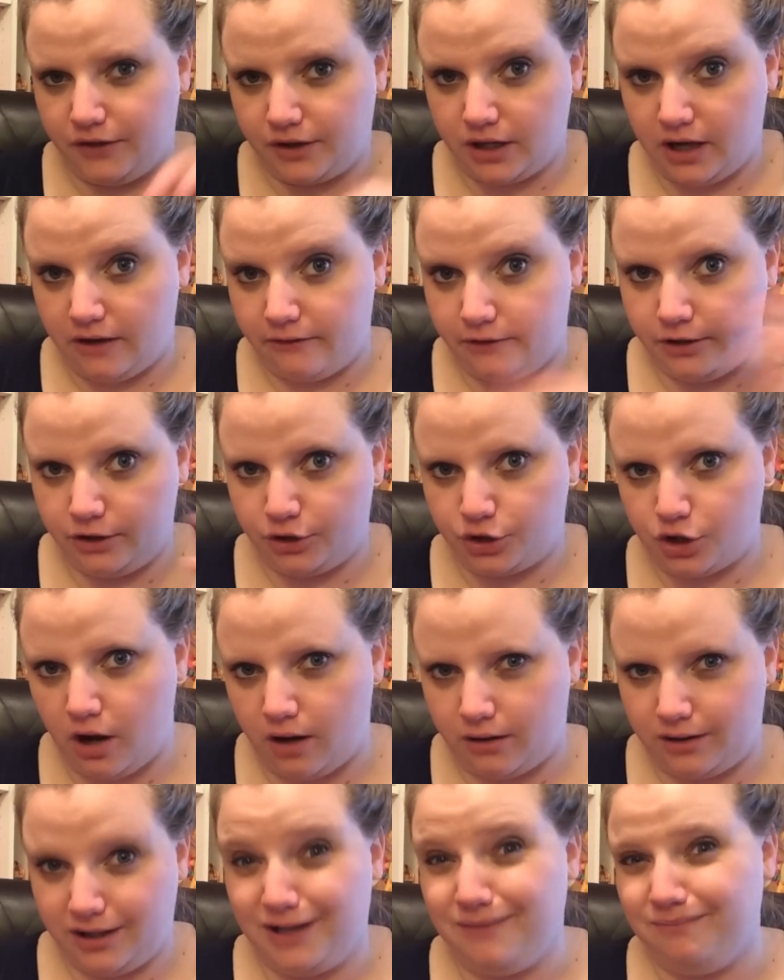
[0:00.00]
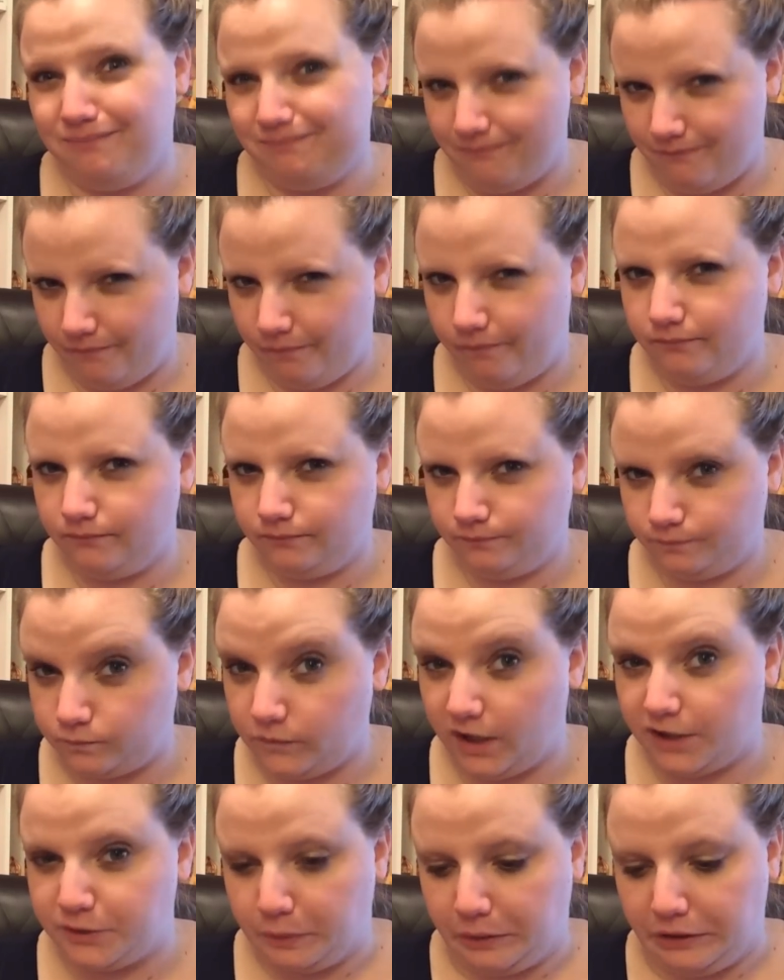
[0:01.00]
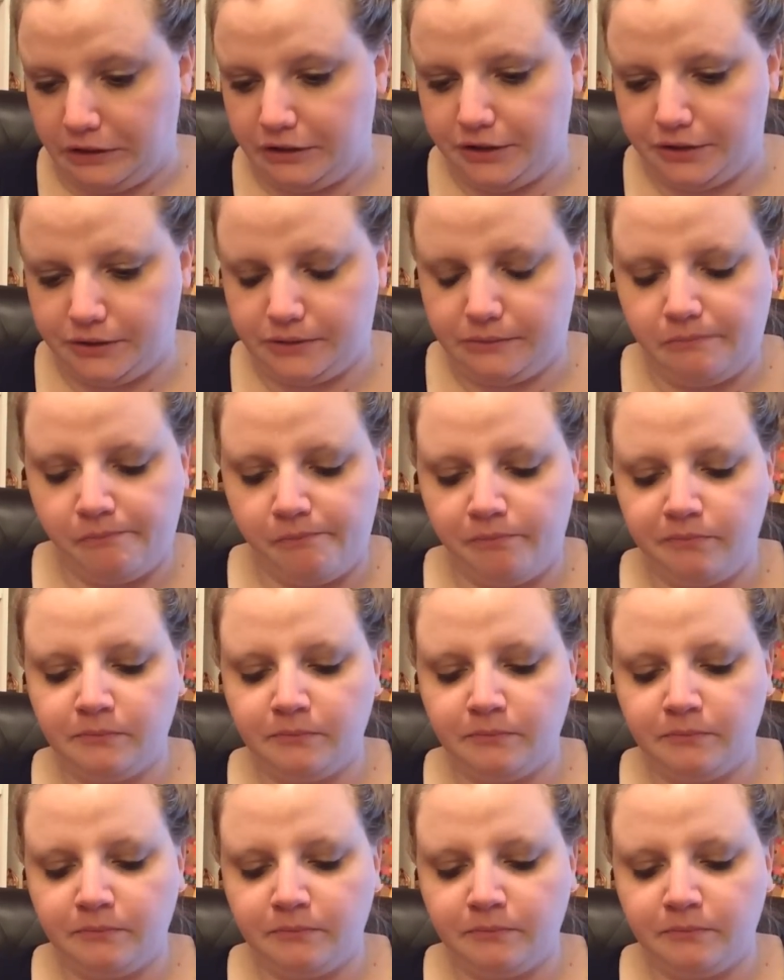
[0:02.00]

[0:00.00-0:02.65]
and then covered it in chocolate. That's what it is.